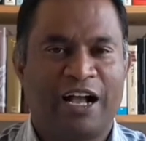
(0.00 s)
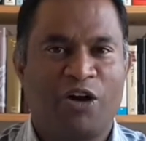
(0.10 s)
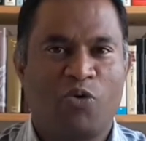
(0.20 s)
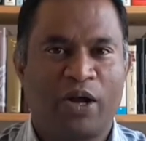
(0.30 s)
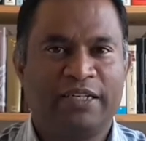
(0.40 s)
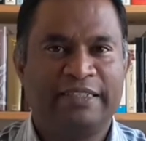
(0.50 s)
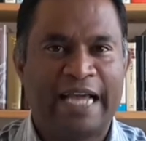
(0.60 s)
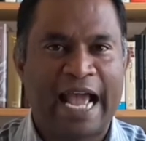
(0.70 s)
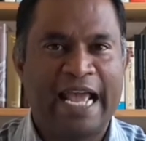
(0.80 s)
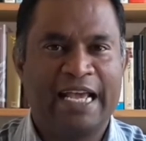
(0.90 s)
uh, one
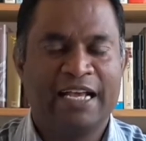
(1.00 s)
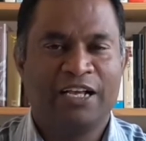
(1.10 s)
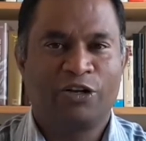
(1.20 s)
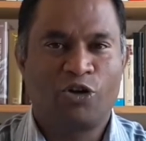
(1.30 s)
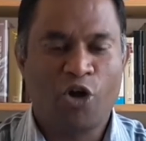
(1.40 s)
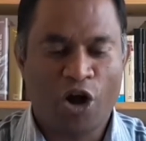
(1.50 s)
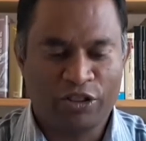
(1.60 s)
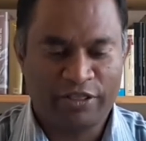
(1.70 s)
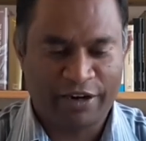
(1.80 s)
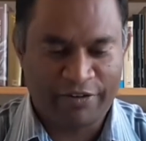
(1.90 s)
day
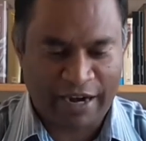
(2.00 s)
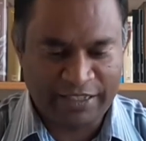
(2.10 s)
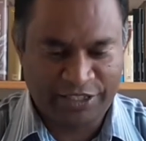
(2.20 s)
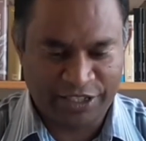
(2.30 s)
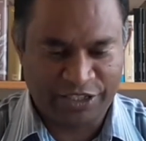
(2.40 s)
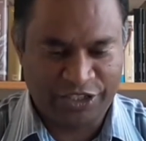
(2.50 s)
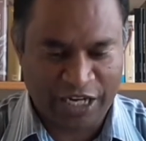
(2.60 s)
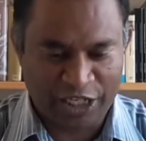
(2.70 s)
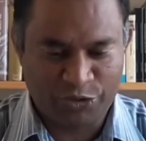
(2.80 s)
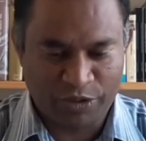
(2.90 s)
God, the righteous
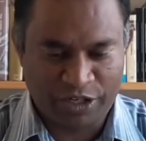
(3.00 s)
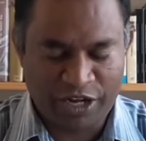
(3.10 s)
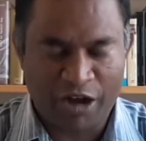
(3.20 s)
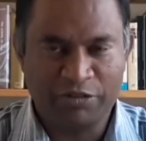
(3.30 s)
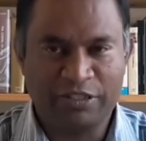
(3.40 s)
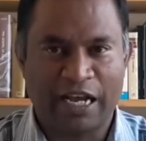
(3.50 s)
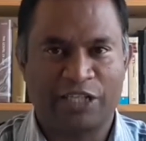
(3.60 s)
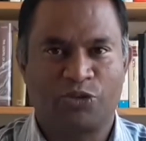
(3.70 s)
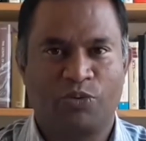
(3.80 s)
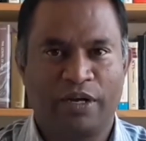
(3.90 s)
judge, will count
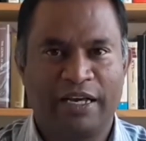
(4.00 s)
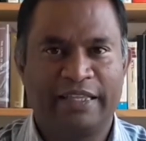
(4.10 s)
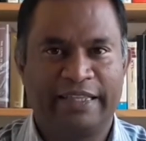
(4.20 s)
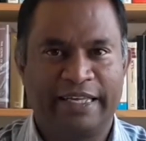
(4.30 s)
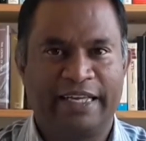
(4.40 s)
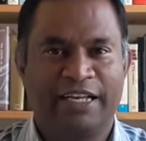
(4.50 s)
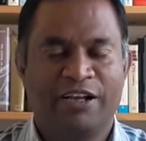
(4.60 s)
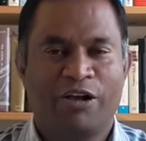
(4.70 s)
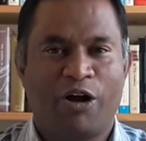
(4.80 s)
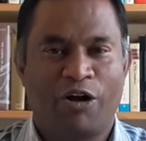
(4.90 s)
us worthy
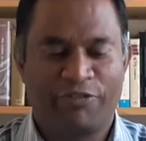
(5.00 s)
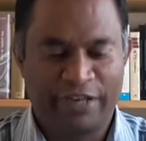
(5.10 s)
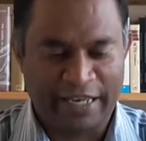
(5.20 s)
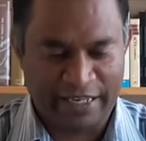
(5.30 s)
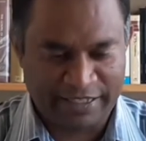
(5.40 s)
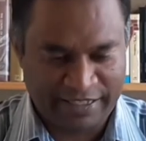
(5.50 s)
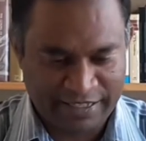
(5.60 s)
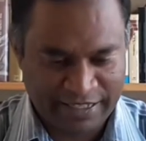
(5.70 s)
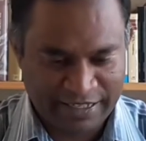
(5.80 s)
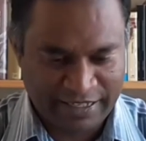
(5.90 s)
of
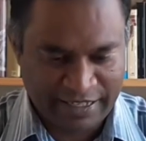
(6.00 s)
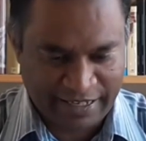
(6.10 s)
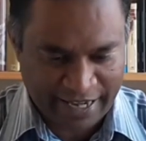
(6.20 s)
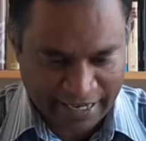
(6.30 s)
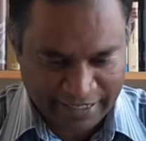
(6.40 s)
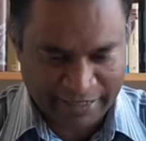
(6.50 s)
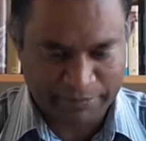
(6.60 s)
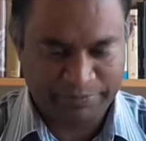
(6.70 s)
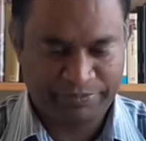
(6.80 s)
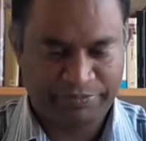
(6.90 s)
his
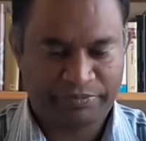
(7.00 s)
kingdom.